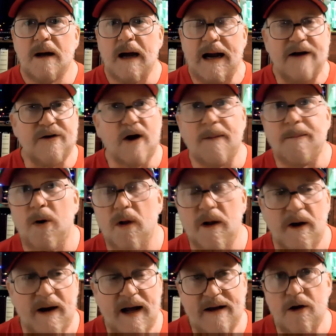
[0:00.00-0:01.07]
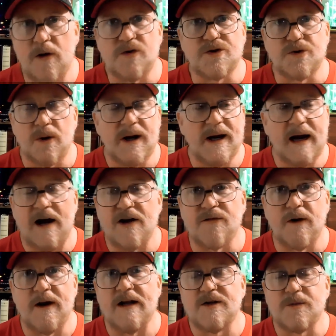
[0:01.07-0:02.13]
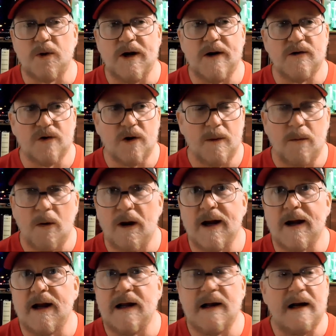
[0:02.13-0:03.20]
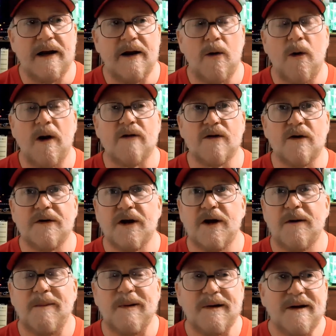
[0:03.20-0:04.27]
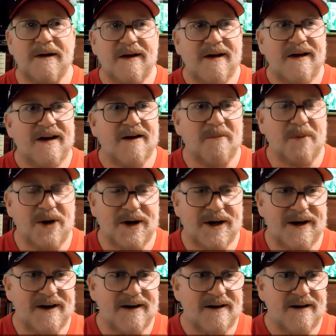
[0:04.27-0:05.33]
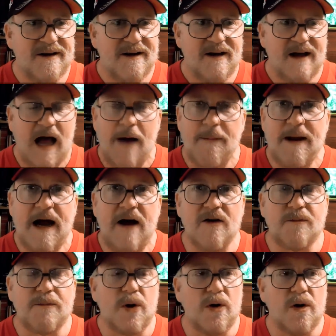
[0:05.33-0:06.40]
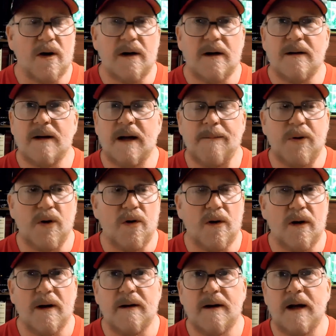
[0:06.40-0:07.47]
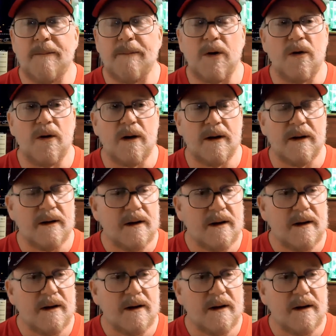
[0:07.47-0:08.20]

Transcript: and I tried pulling on it. It had a little string. I was afraid that spring was going to break, and I didn't know what I was going to do, but I was pulling and pulling and pulling.